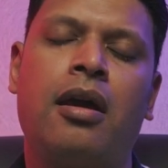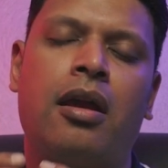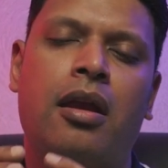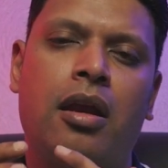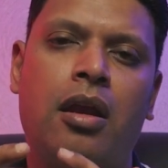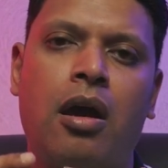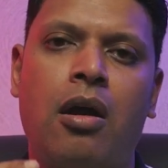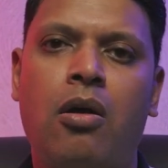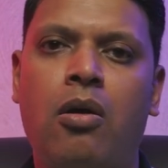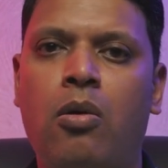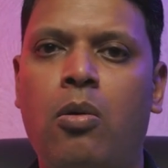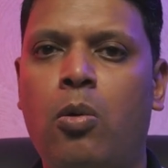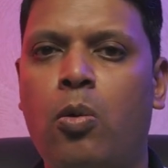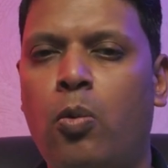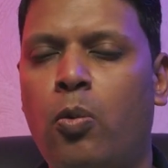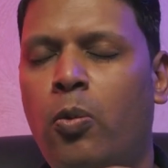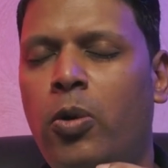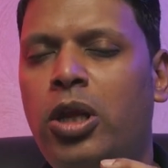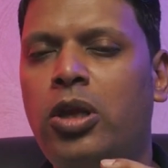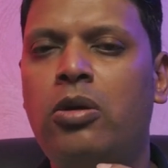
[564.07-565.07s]
Now
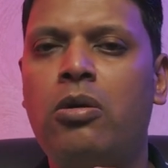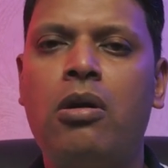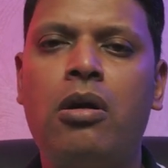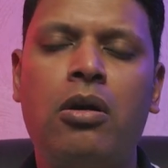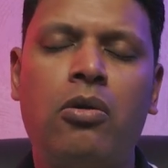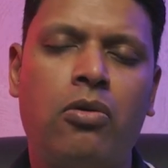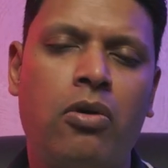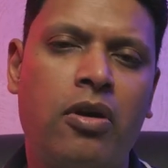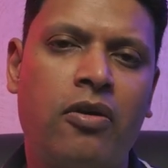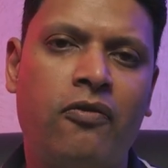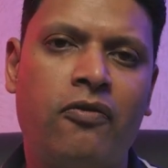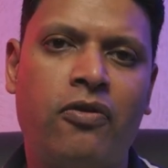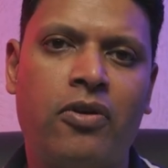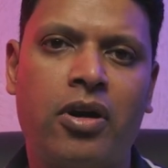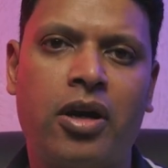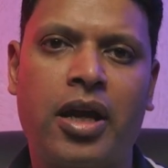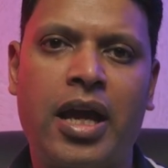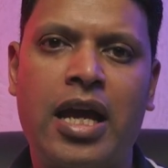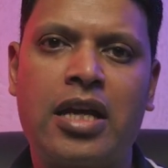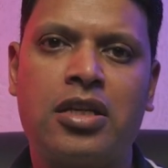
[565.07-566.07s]
when you are going for
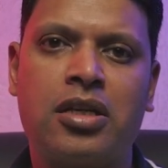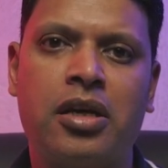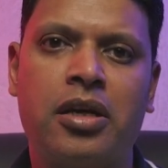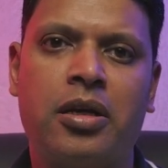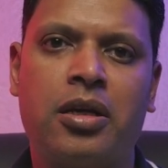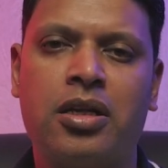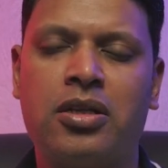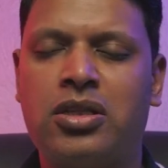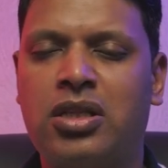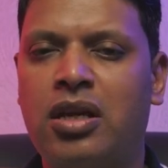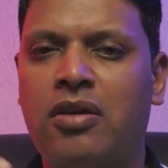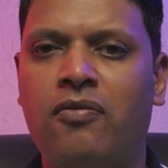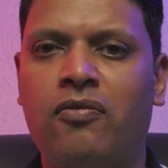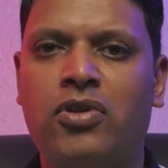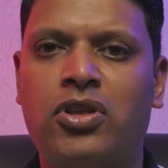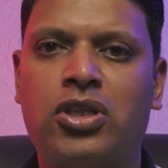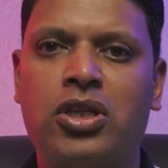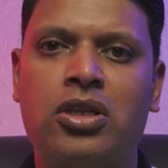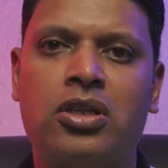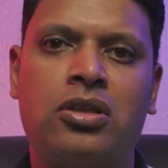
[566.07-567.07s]
a cache latency
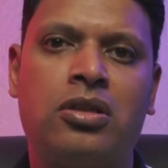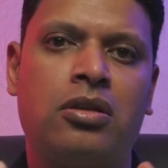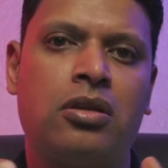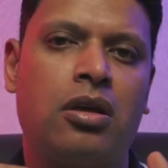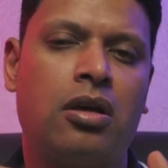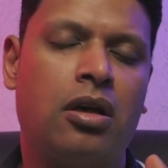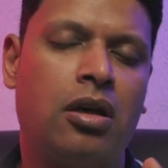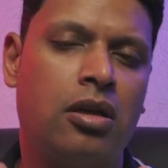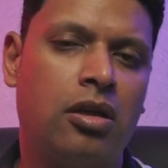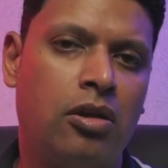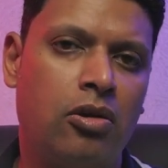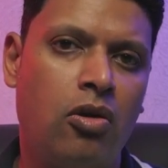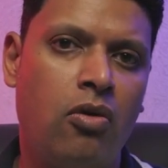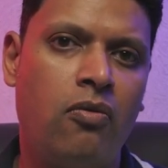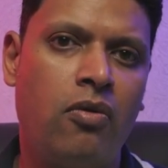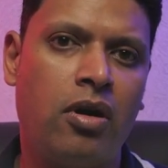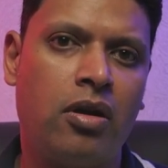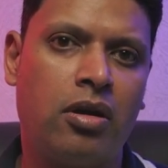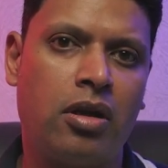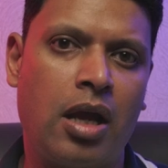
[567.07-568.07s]
which is a
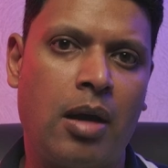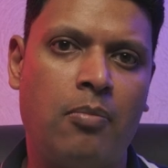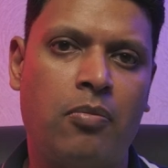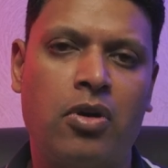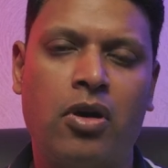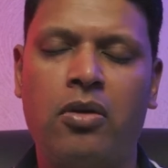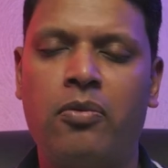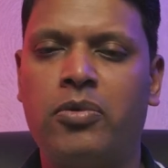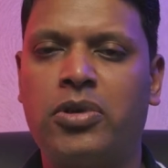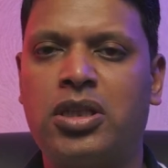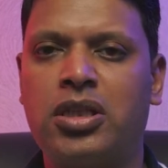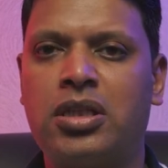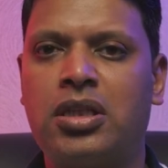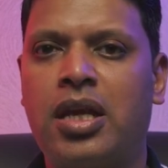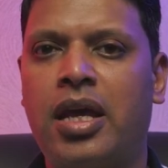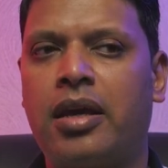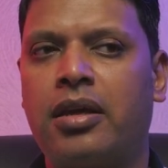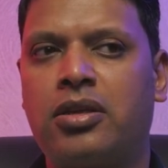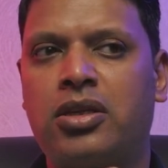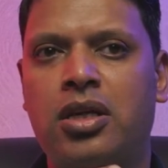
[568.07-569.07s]
lower number, which is
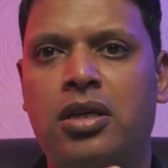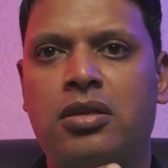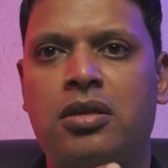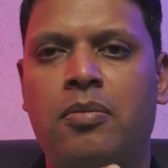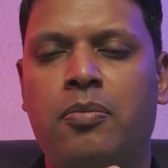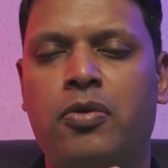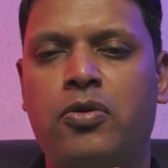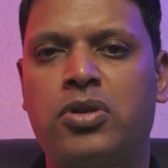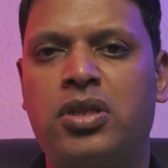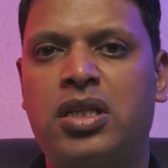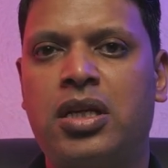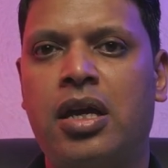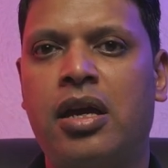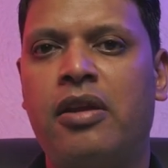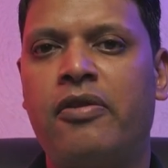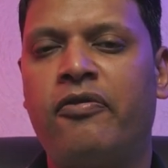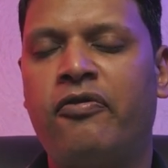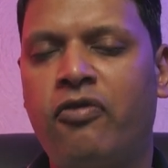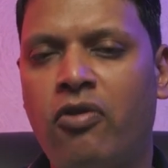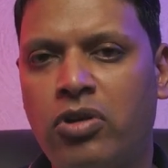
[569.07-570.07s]
like say suppose
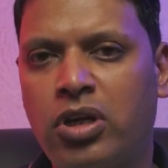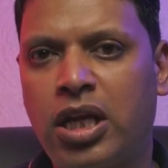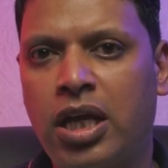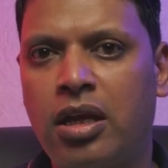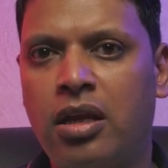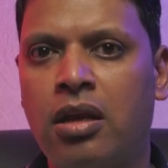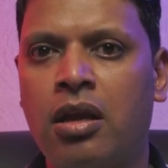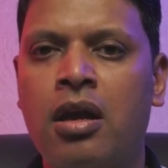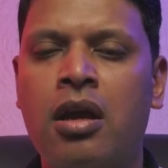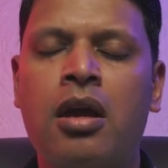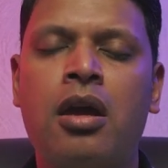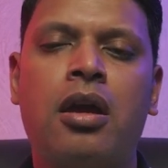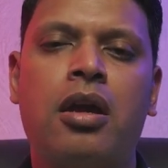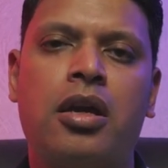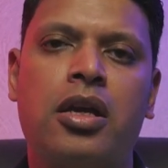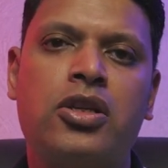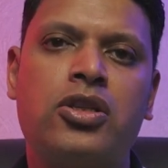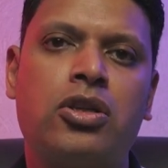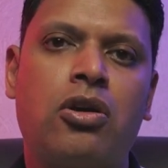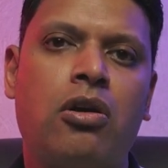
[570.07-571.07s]
CL14,
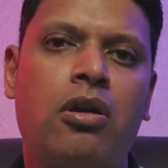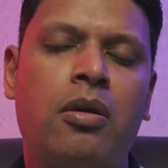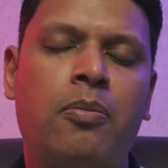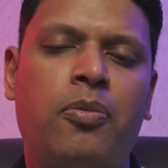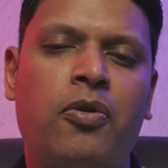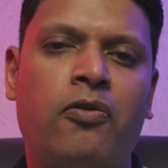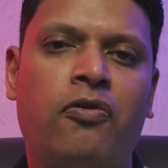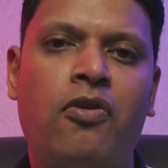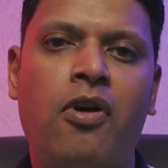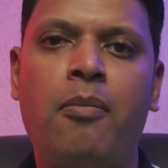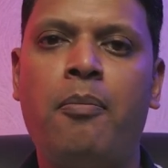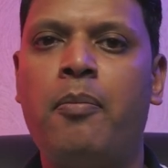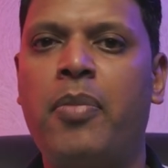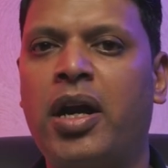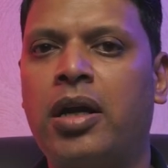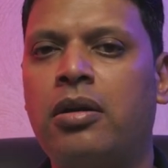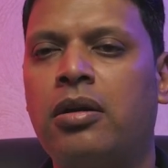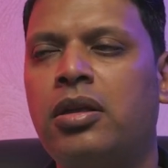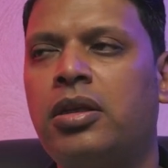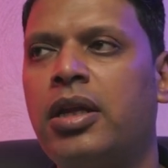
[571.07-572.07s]
it's going to perform
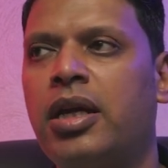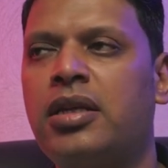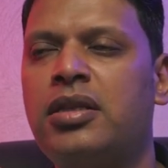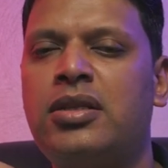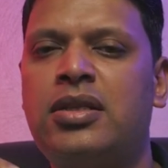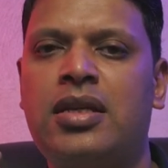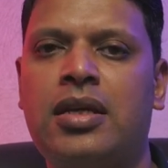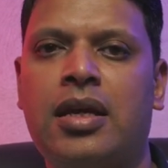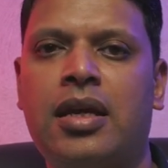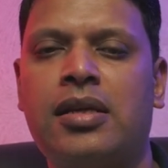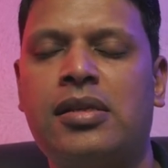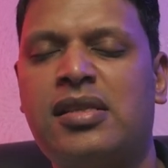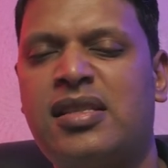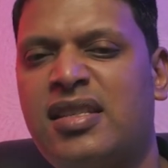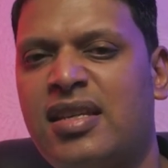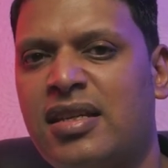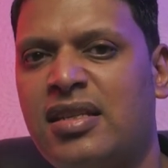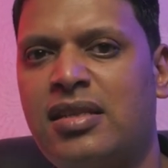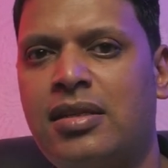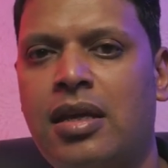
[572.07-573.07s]
better than
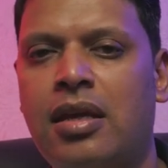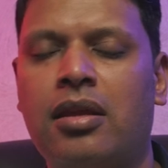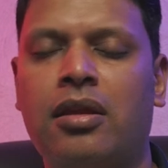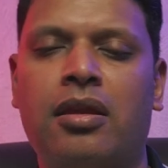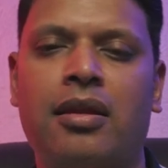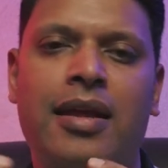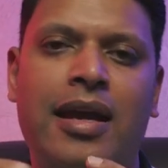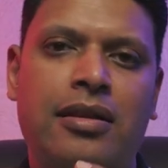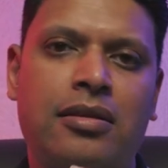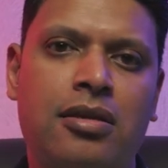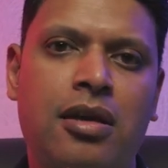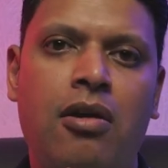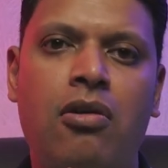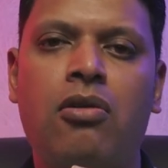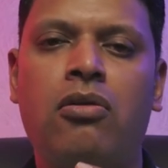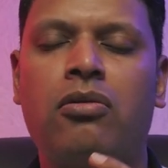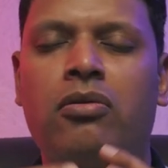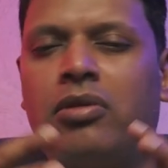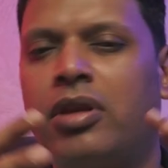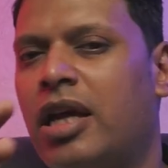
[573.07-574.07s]

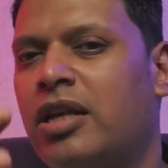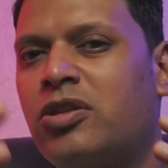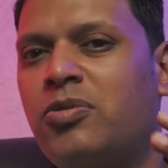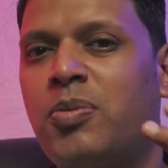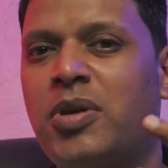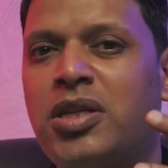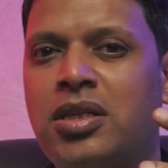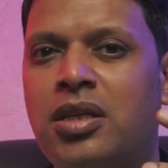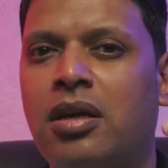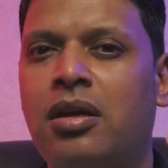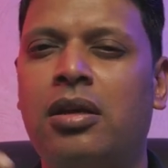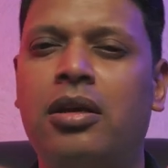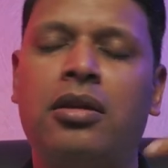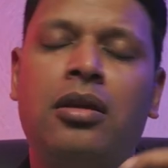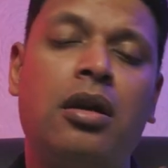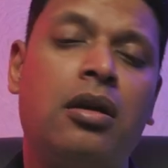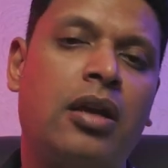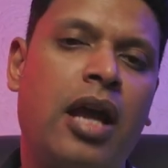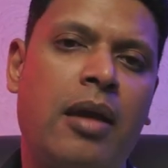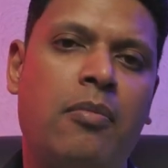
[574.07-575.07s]
CL16. That's basically
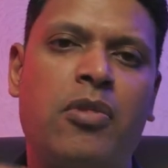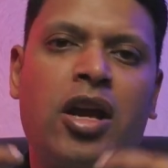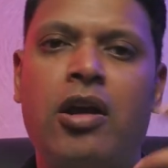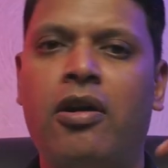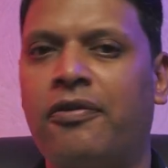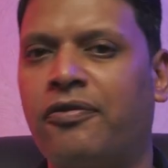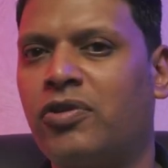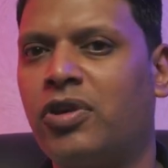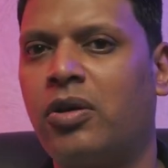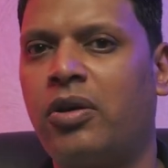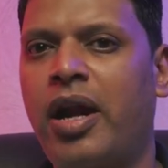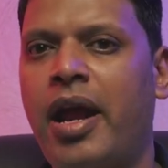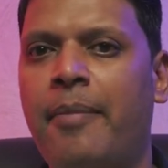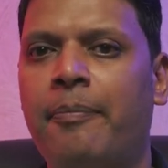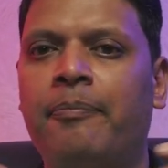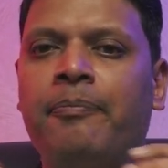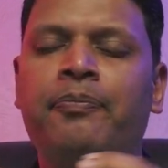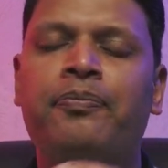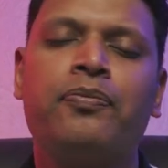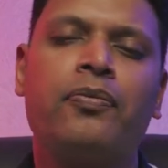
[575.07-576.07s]
the timing of the
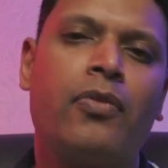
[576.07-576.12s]
RAM.